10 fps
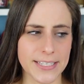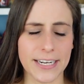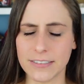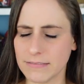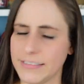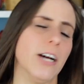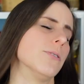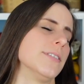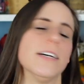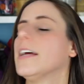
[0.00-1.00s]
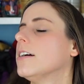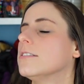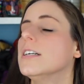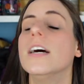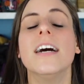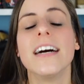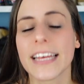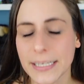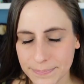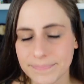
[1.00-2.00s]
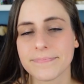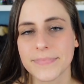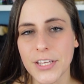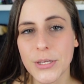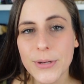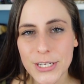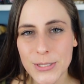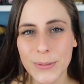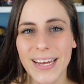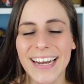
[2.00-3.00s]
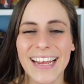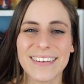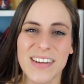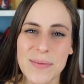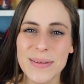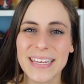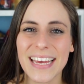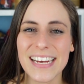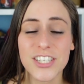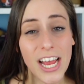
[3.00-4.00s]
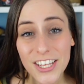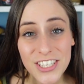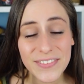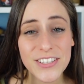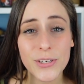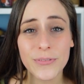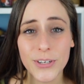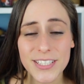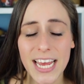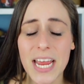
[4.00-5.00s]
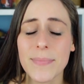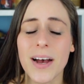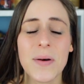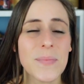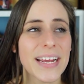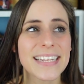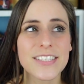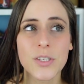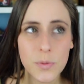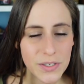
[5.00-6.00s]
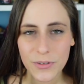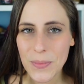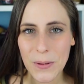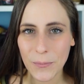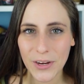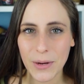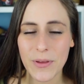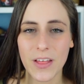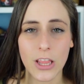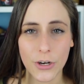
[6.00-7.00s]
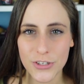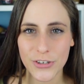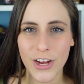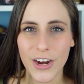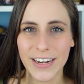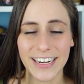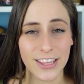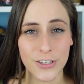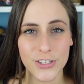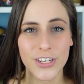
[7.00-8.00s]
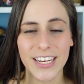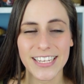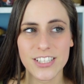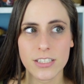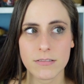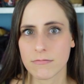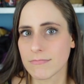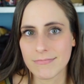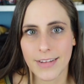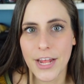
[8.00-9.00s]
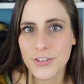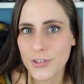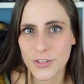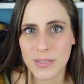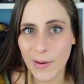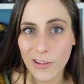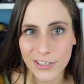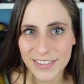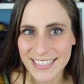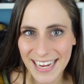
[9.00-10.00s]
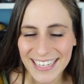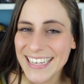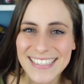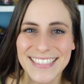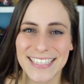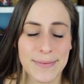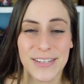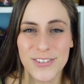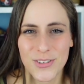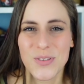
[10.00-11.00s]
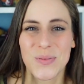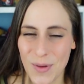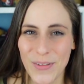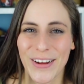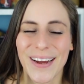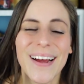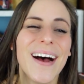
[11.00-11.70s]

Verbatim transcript: I don't know, no, no. Like, you can do it. It might be a challenge if it's your first time, um, but it's no different than working with a larger yarn and a larger hook. It's just it's just smaller. The technique is the same, it's just smaller.